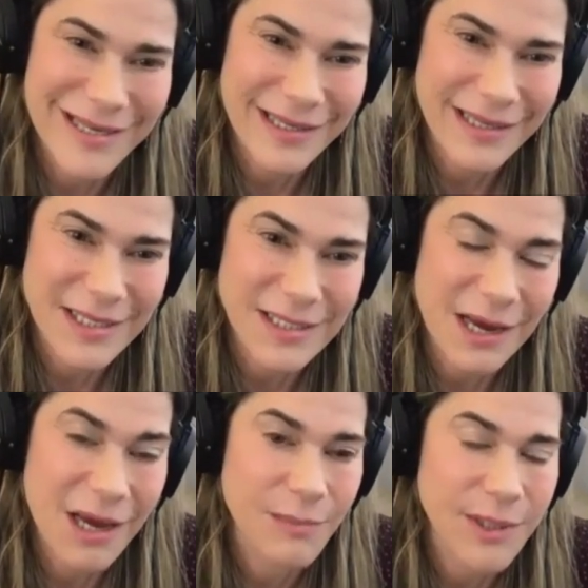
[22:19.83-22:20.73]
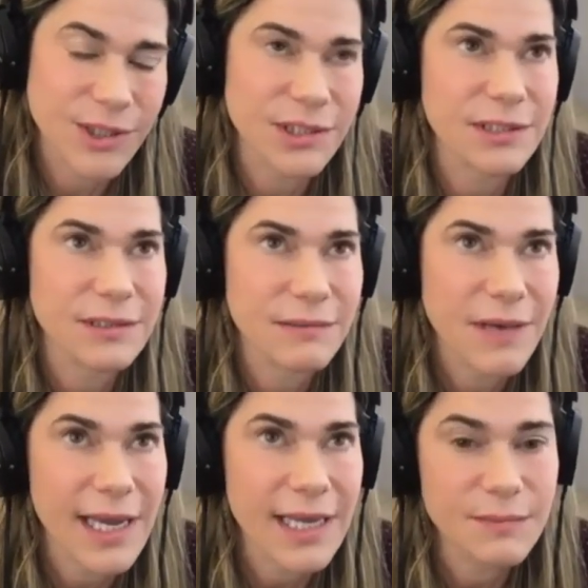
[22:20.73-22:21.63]
At this time, but just,
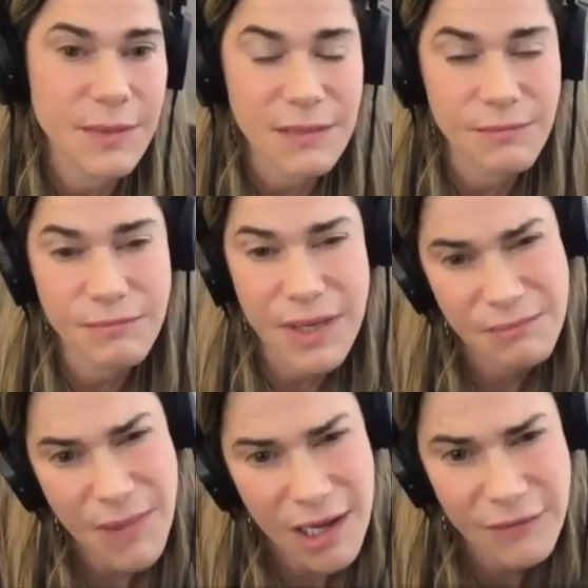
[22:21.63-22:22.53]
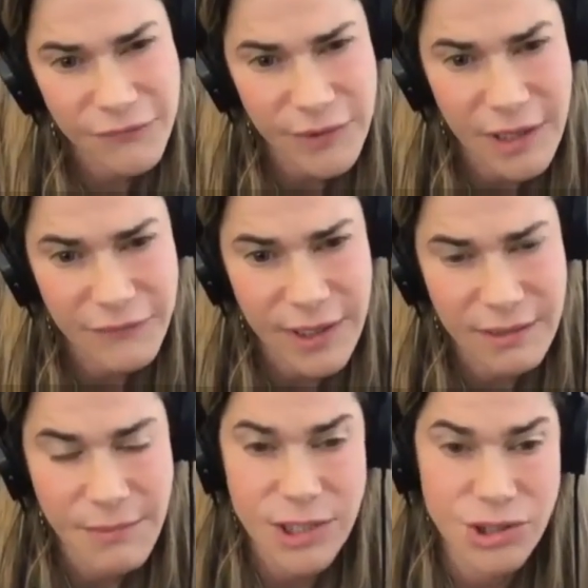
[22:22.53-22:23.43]
I guess, being mindful of it,
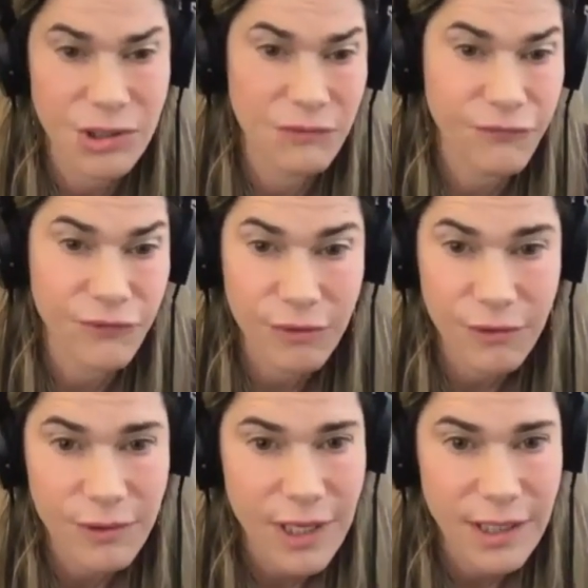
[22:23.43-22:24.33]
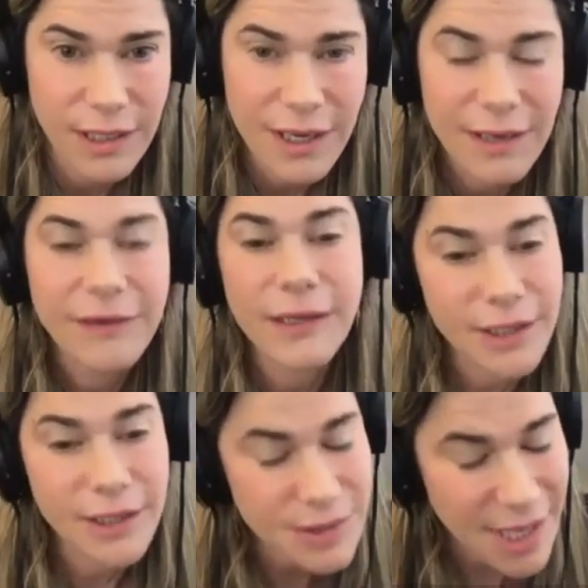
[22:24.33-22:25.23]
measuring food. And like
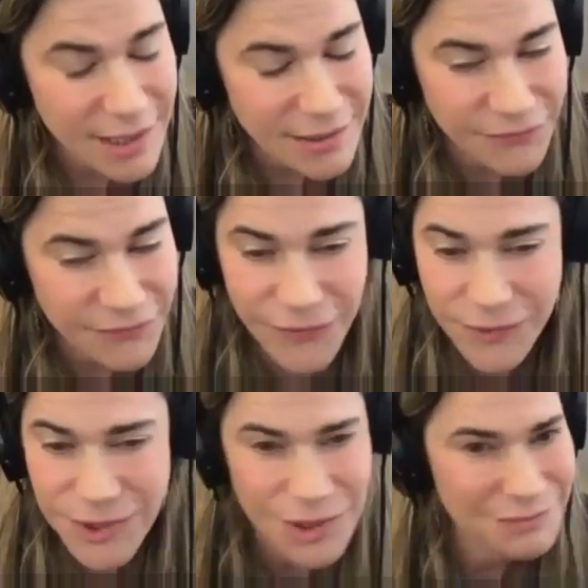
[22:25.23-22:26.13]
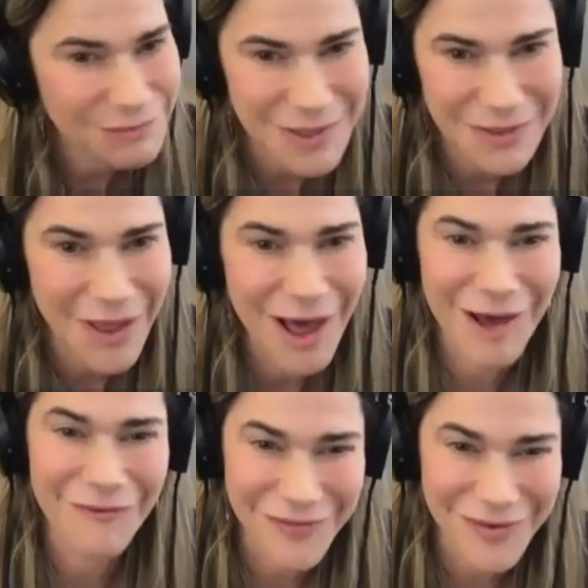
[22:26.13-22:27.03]
you said, food shouldn't be
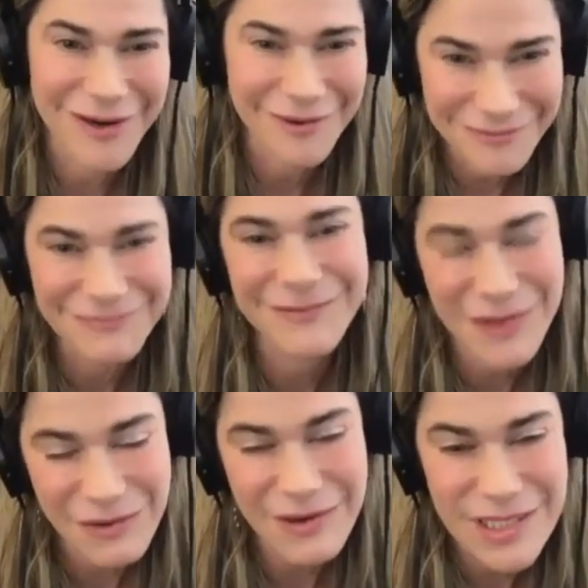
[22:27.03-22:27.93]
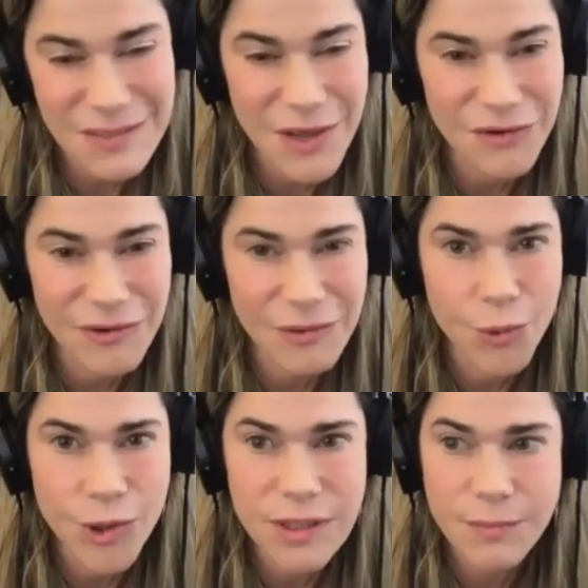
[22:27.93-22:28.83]
love, get some other rewards.